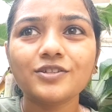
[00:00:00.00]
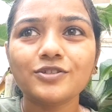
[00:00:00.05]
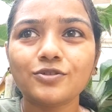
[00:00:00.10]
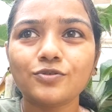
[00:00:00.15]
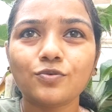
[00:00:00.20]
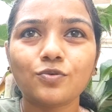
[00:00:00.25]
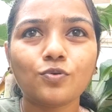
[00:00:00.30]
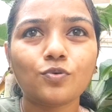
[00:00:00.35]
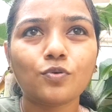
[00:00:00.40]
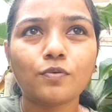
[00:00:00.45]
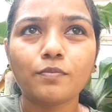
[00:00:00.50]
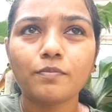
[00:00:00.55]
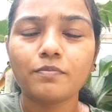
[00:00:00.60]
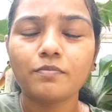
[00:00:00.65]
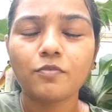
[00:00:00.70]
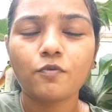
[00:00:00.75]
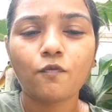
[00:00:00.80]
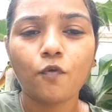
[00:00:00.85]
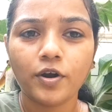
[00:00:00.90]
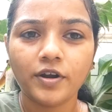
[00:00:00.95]
So
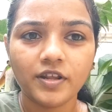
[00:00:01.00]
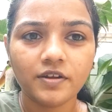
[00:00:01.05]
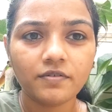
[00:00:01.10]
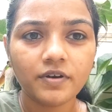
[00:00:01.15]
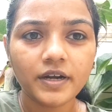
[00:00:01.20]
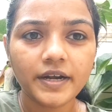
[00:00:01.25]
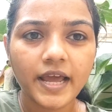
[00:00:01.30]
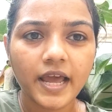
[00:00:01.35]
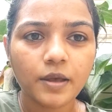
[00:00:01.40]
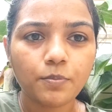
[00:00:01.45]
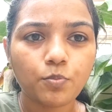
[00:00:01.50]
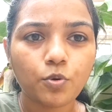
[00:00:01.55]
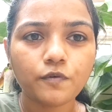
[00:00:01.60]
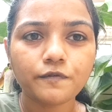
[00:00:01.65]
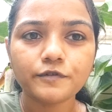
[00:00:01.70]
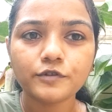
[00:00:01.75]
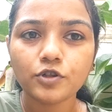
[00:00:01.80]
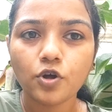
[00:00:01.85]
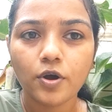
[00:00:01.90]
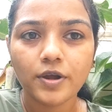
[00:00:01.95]
whatever type of
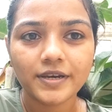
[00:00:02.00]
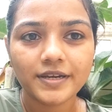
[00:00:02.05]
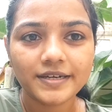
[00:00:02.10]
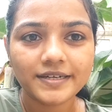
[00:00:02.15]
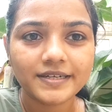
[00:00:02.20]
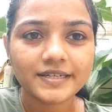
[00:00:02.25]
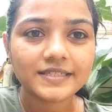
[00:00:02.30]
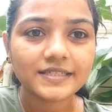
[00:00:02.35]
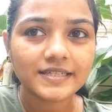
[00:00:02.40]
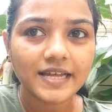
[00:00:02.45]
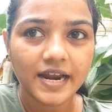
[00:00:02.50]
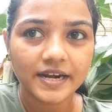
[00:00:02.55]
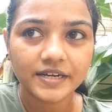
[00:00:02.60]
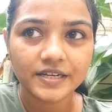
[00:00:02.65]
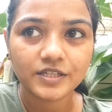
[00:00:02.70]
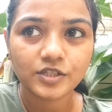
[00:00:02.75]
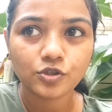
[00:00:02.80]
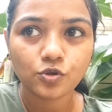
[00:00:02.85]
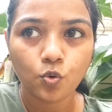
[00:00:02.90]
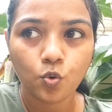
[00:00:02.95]
soil it is, that
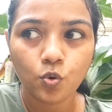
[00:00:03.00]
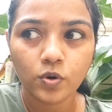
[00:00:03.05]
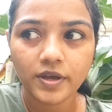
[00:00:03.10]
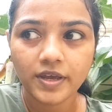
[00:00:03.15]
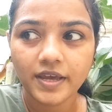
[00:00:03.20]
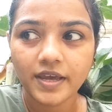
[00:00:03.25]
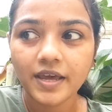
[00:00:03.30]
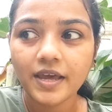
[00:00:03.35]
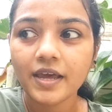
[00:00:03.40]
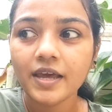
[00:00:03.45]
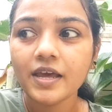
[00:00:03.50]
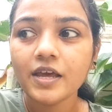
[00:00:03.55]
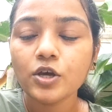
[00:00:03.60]
is okay.